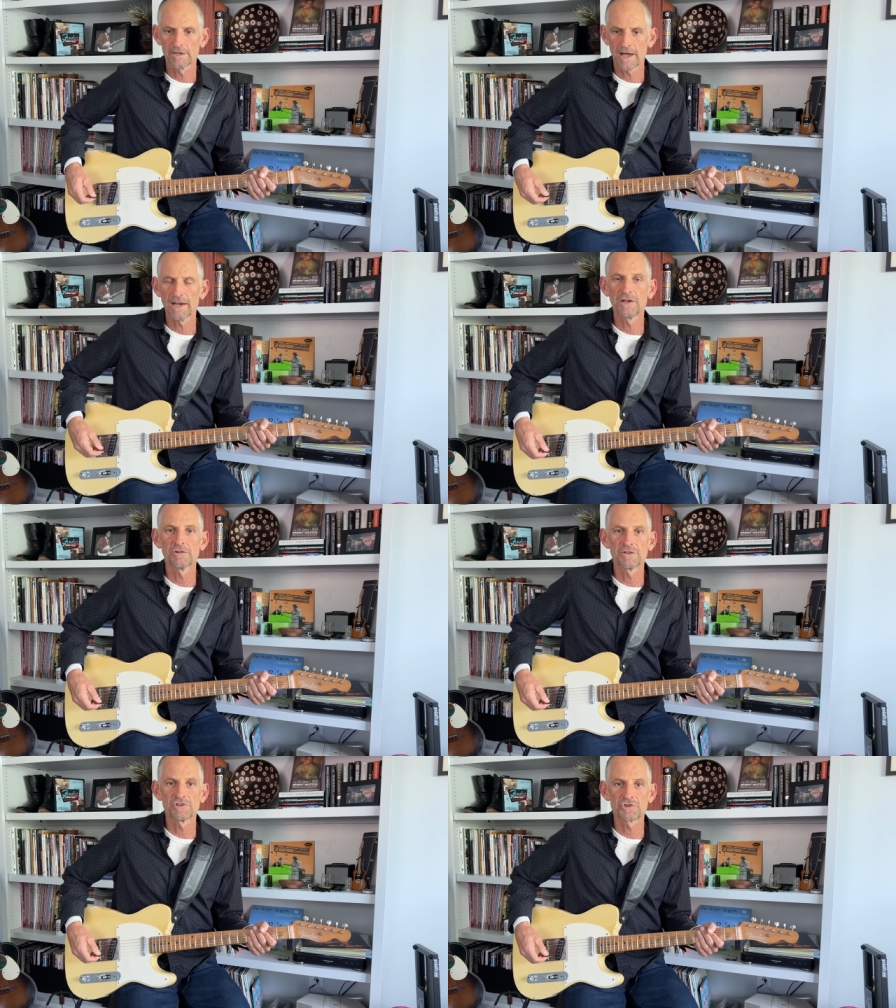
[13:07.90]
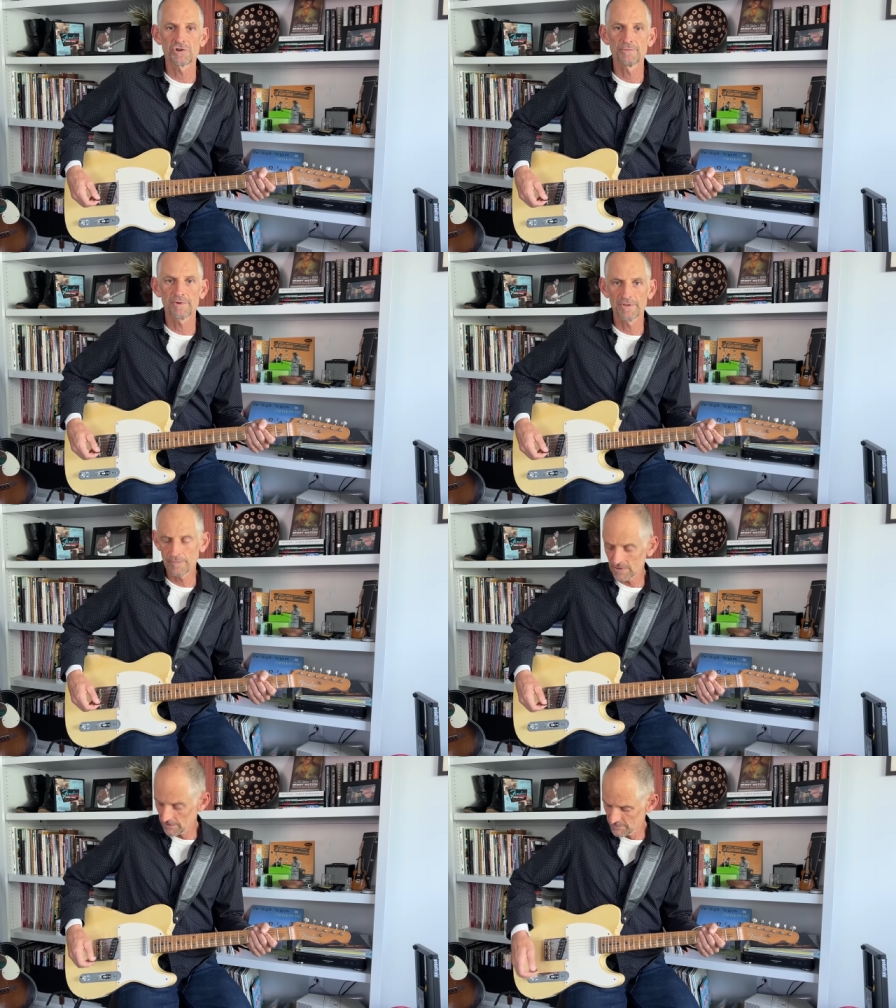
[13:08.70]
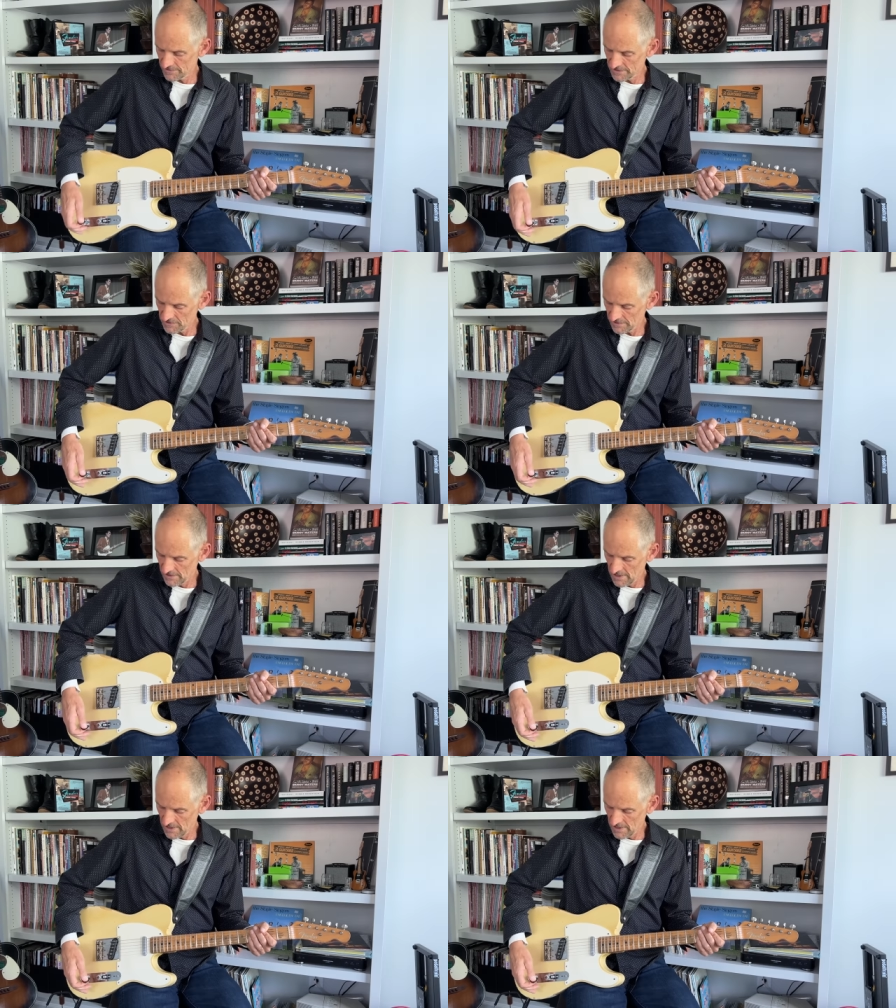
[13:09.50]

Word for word: kind of hear the chirp of the middle position.